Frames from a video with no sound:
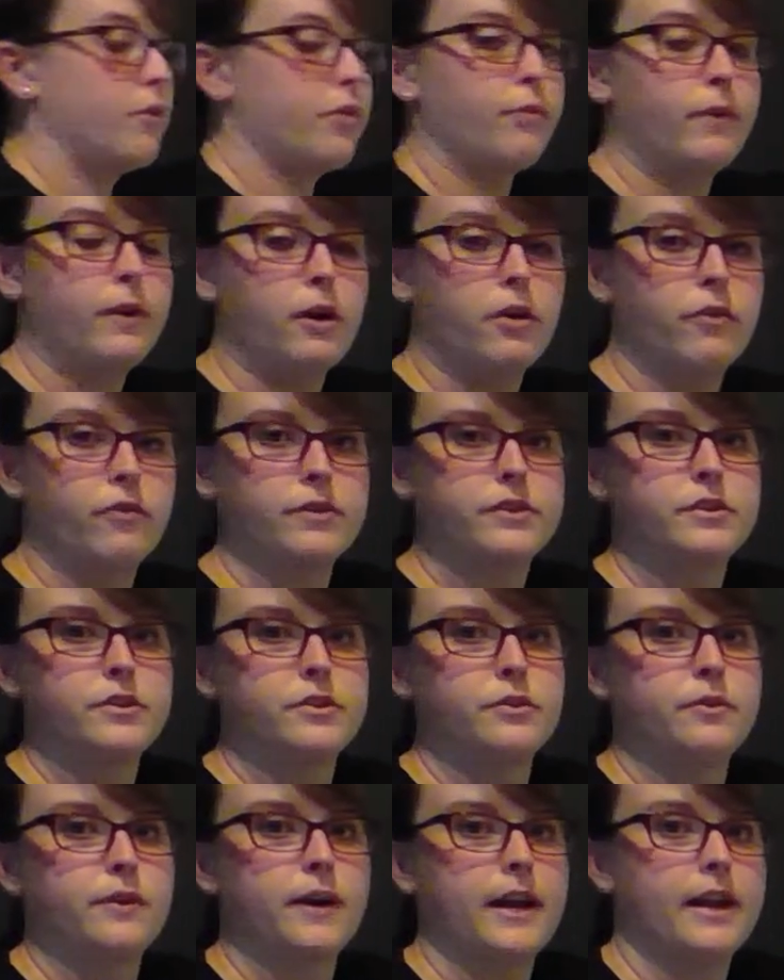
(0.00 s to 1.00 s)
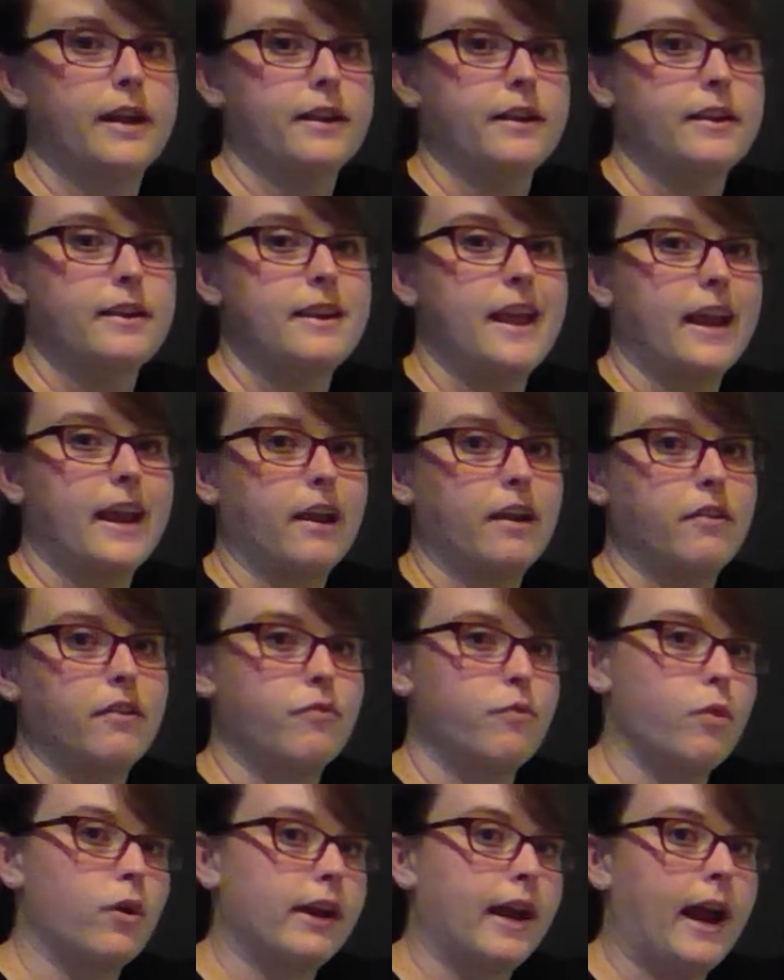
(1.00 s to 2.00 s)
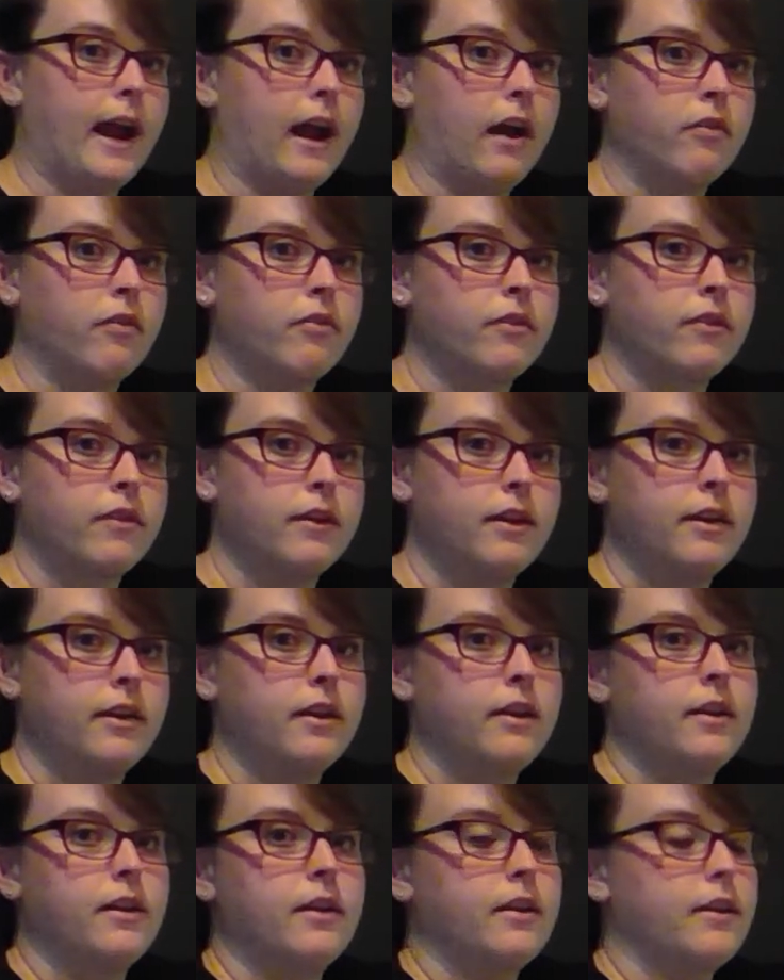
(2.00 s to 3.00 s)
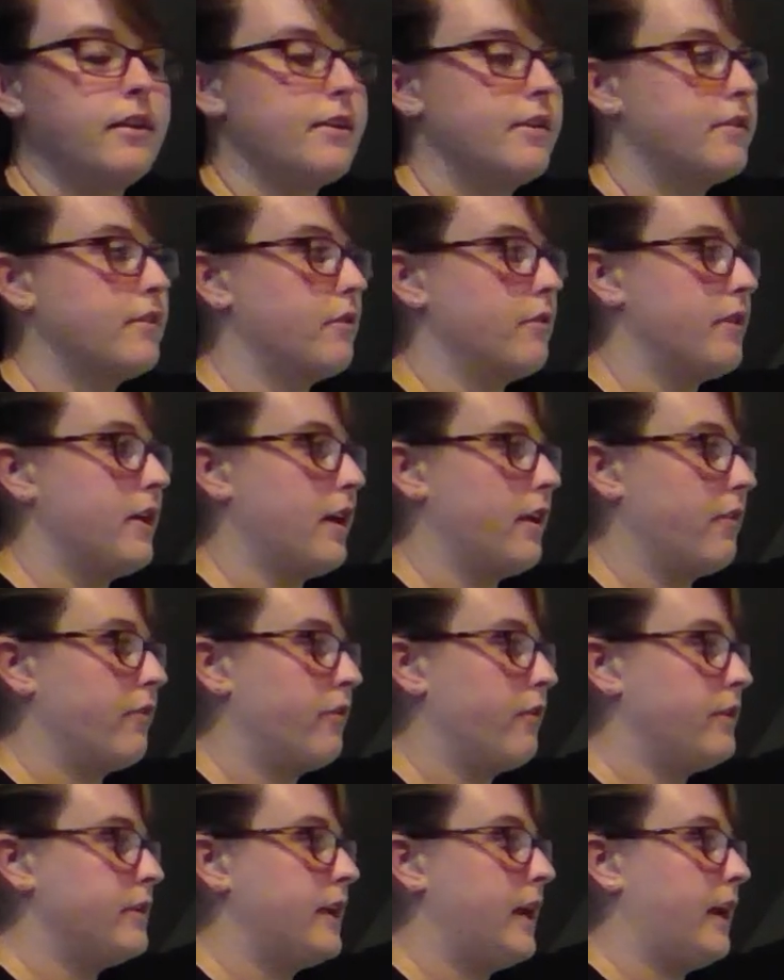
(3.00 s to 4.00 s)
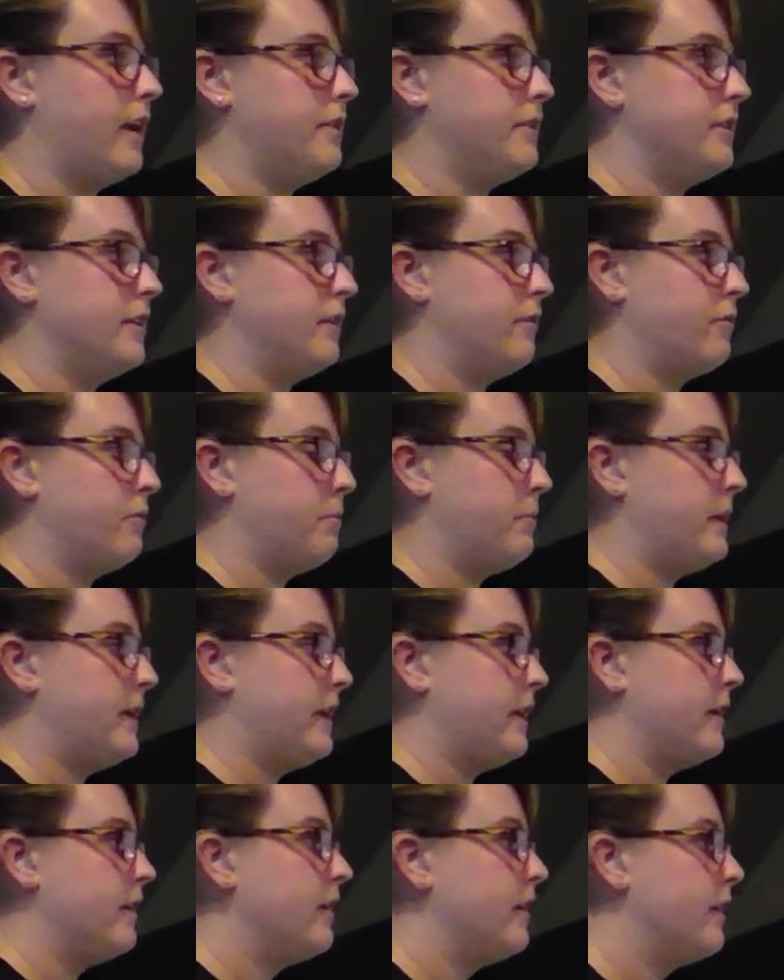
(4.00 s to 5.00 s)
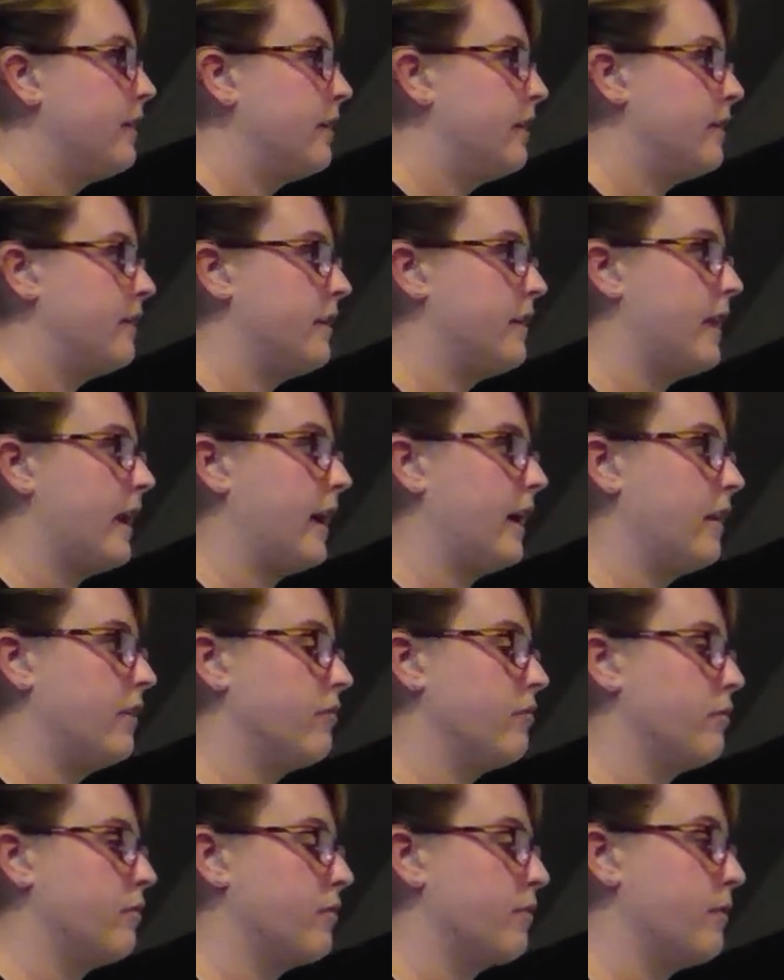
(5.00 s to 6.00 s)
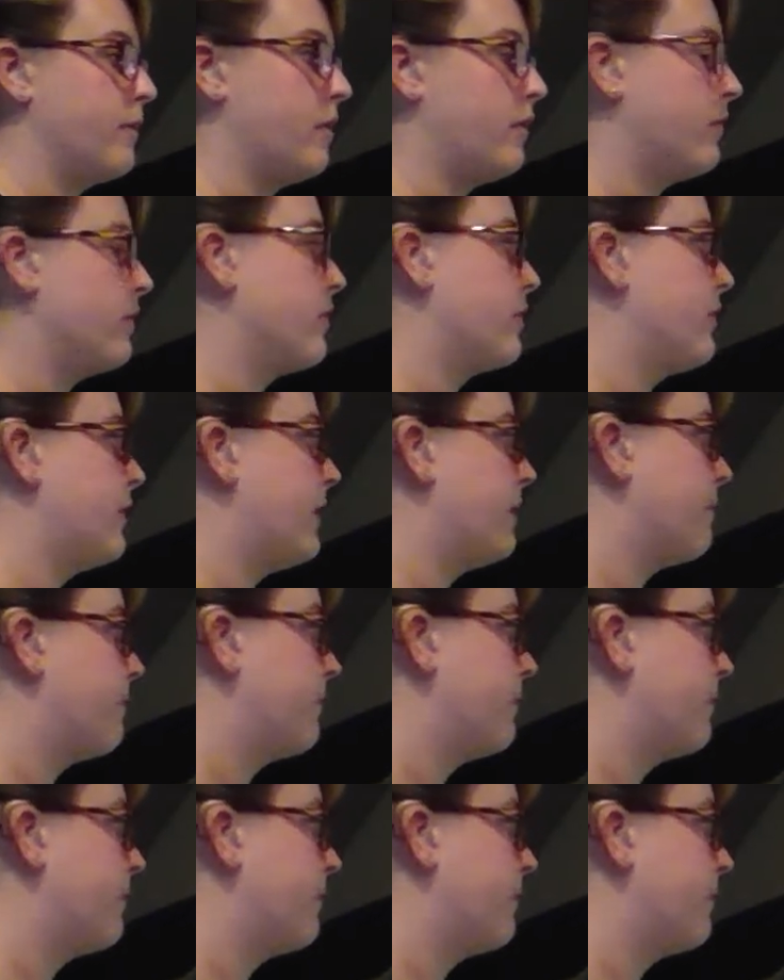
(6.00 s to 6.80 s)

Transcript: 3 over 2 and negative 1/2. So then for tangent, it would be negative root 3 over 3.